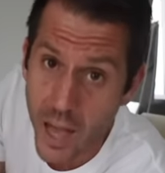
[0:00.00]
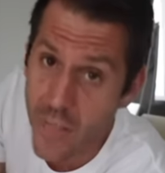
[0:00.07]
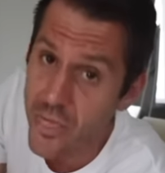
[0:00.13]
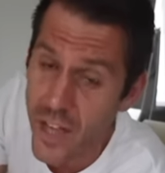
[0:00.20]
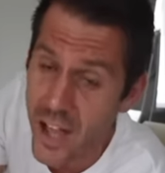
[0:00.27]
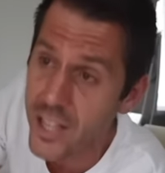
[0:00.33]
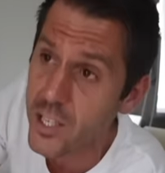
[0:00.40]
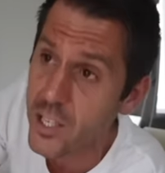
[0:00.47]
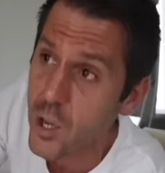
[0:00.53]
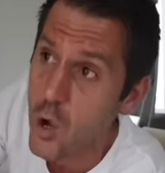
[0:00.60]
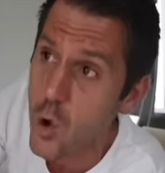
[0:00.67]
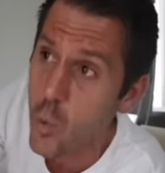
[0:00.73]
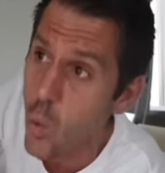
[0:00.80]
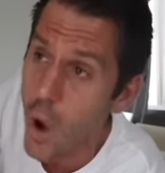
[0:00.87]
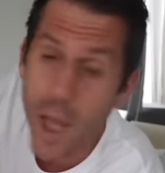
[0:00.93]
and that's
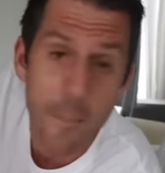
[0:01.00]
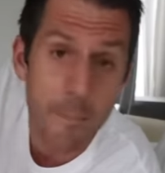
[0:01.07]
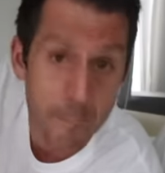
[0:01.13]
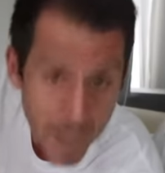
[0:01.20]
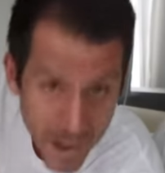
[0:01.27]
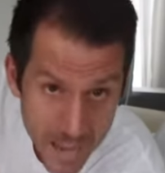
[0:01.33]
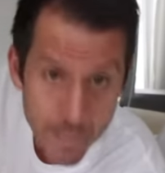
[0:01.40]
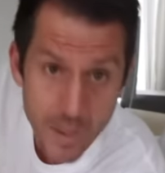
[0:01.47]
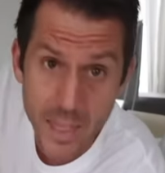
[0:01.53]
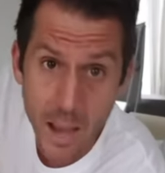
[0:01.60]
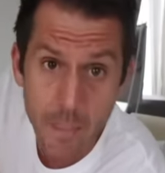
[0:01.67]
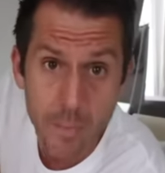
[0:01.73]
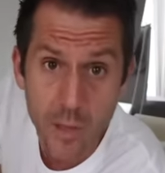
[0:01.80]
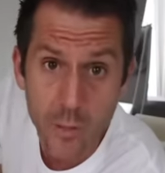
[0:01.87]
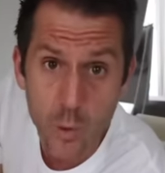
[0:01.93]
where maybe
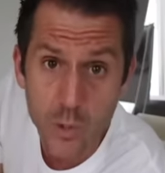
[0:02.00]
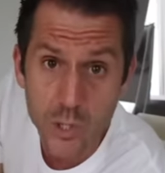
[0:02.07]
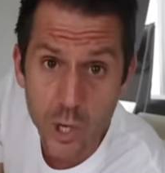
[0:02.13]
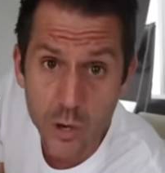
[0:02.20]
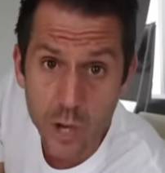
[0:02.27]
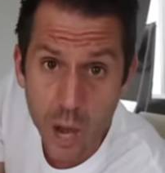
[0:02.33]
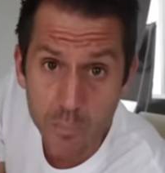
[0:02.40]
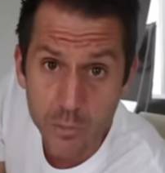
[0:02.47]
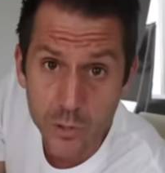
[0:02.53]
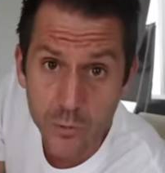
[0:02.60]
that myth also comes